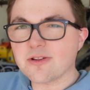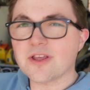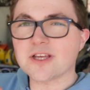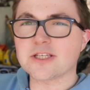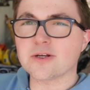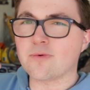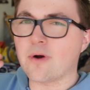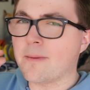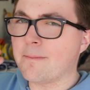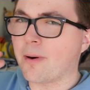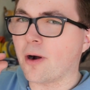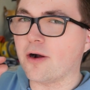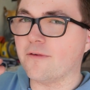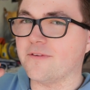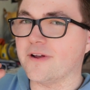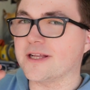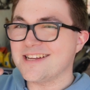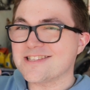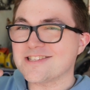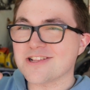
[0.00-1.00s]
doesn't run
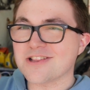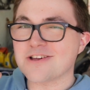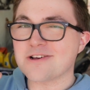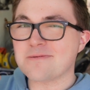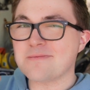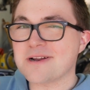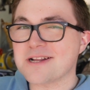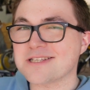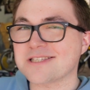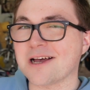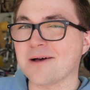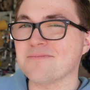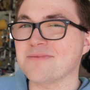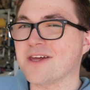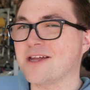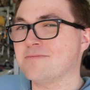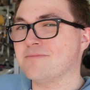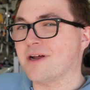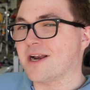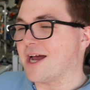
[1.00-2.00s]
perfect. Needs a little bit of
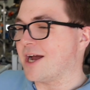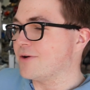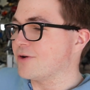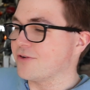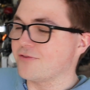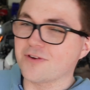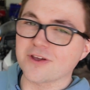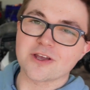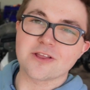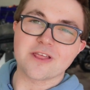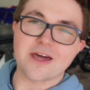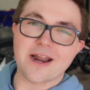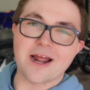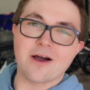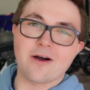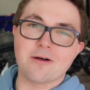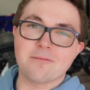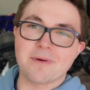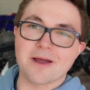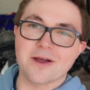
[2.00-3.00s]
something, but I will figure that
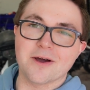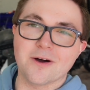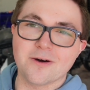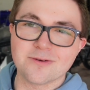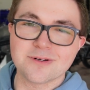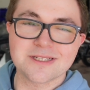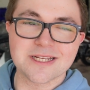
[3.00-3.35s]
out on my own